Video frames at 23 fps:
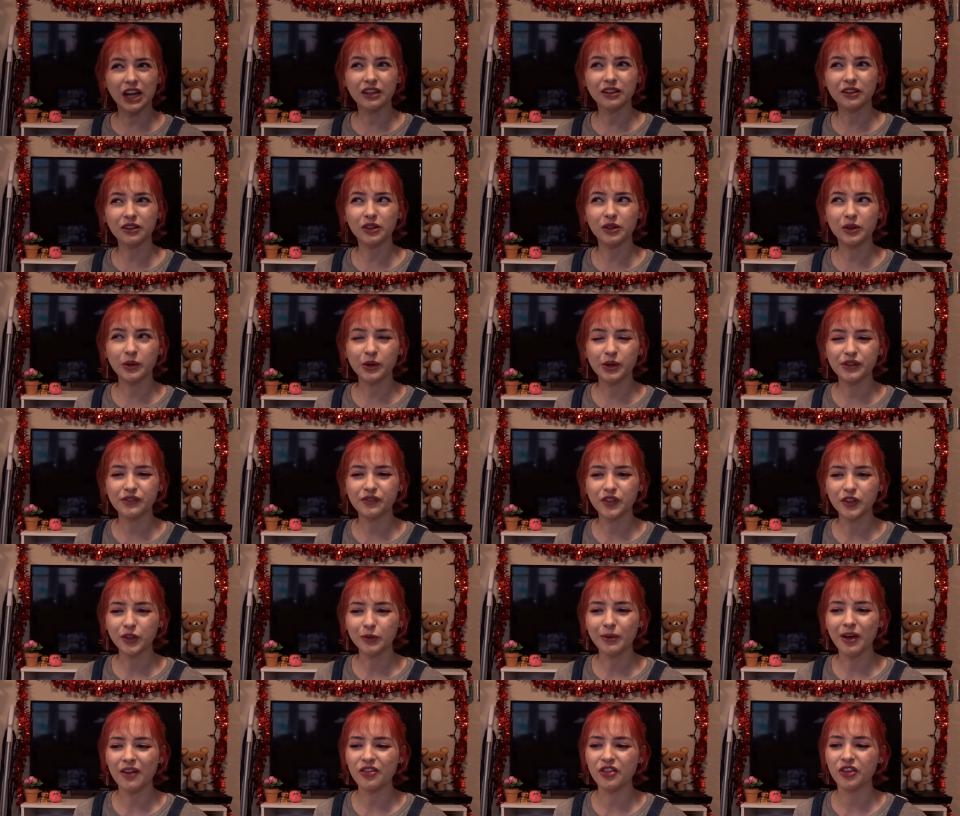I don't know how I
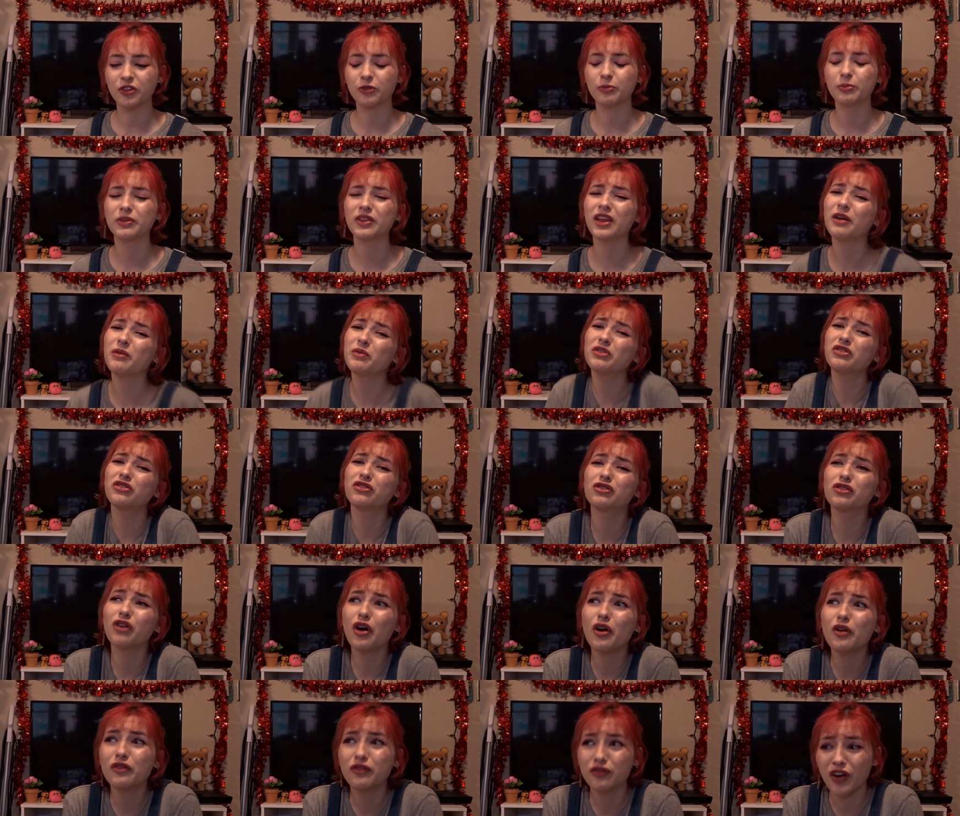feel about this. That was
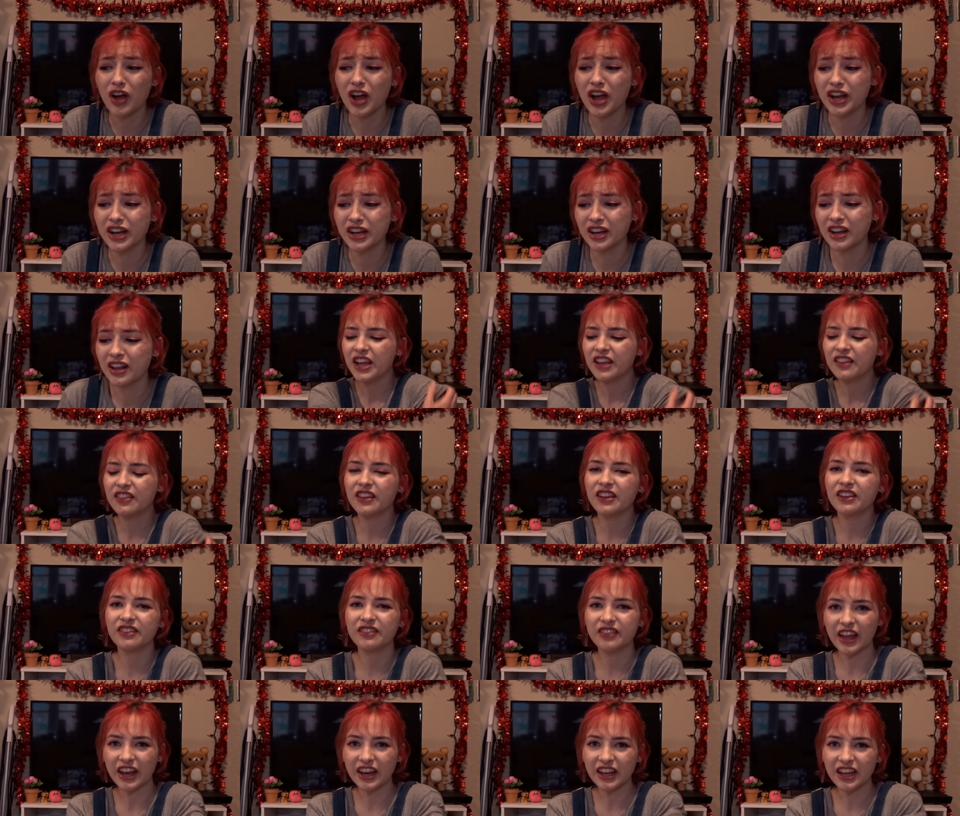so fun. Like, the
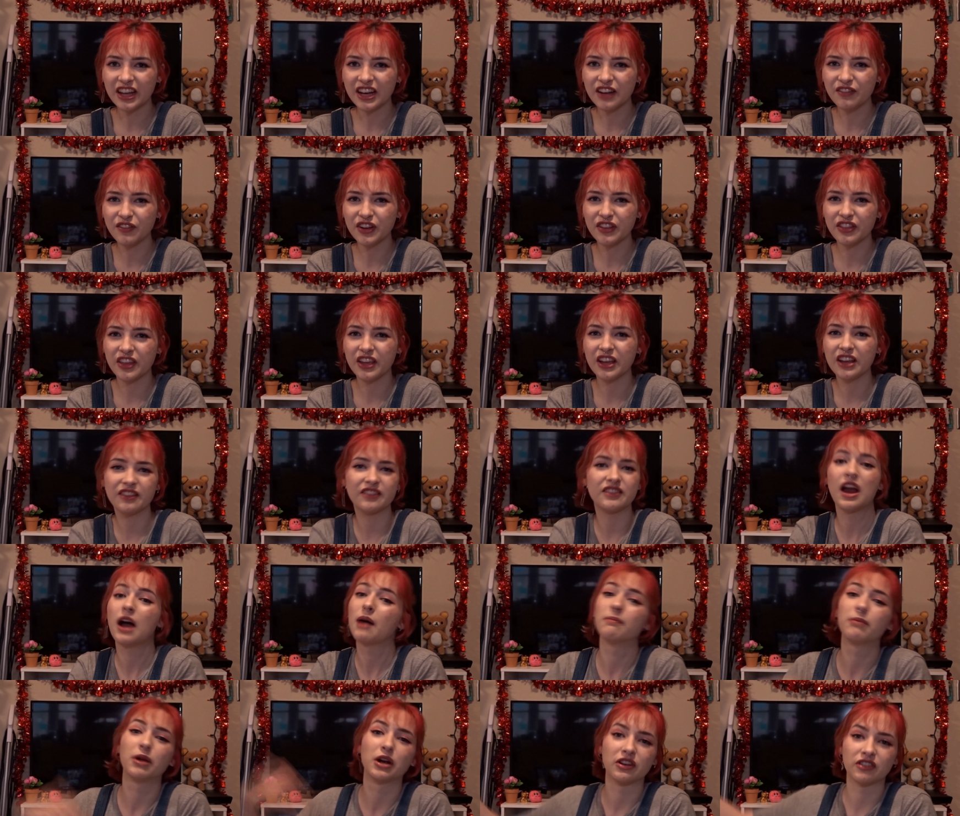aesthetic and everything is
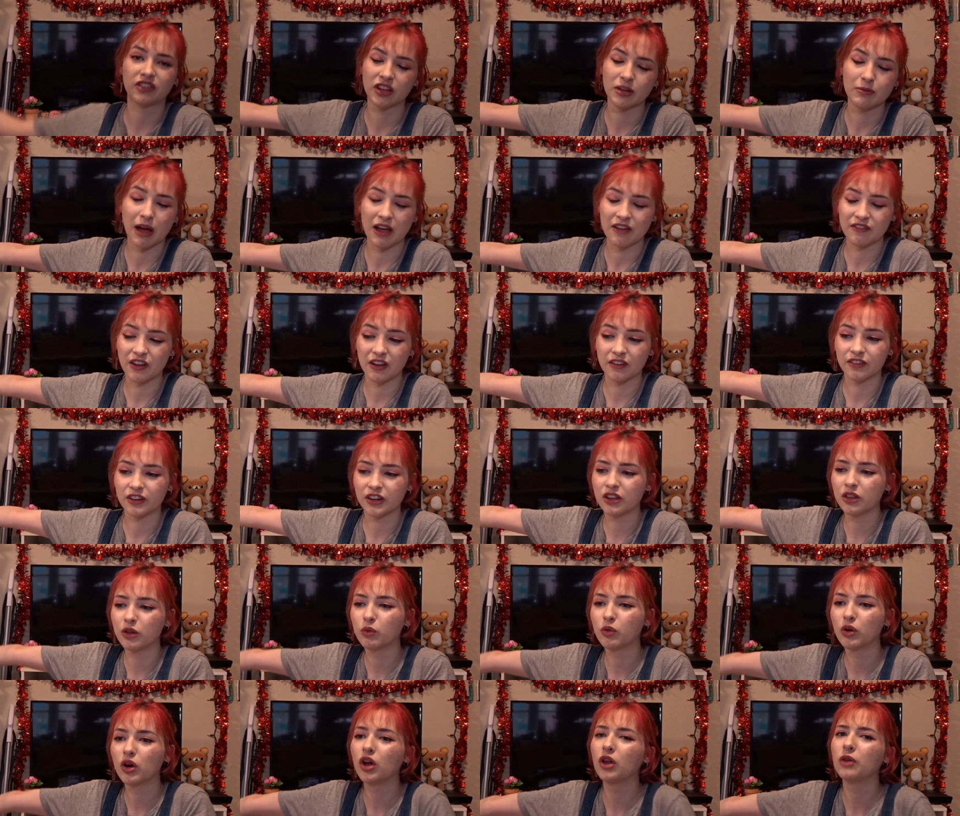not personally my favorite in
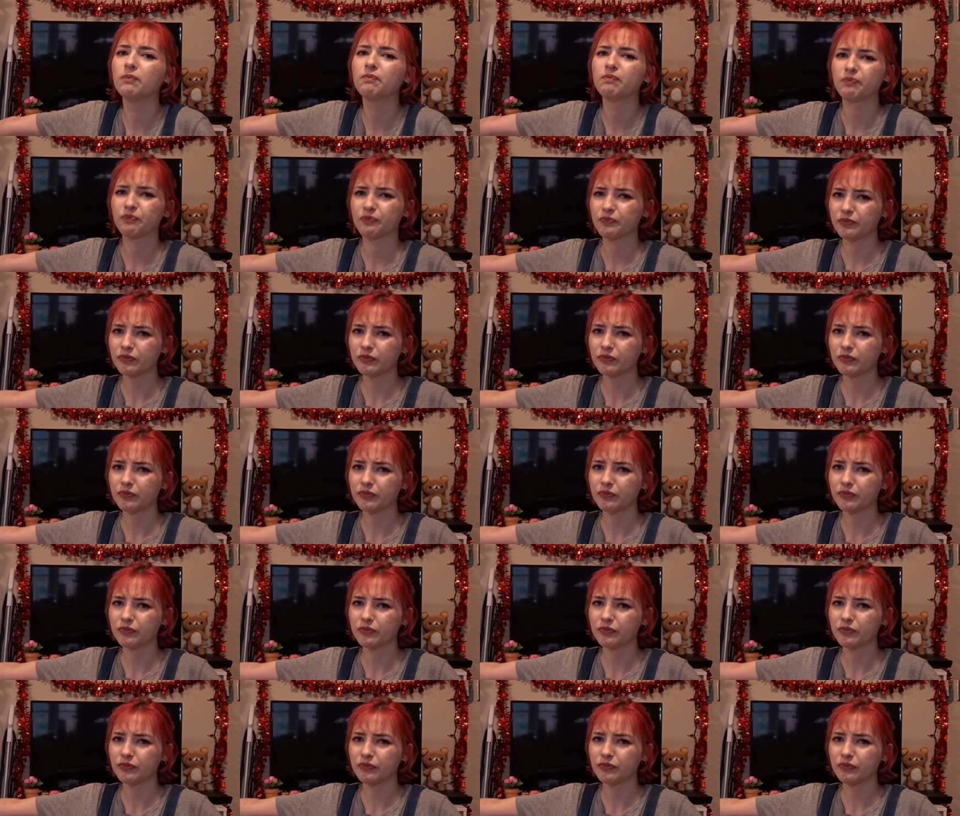the world,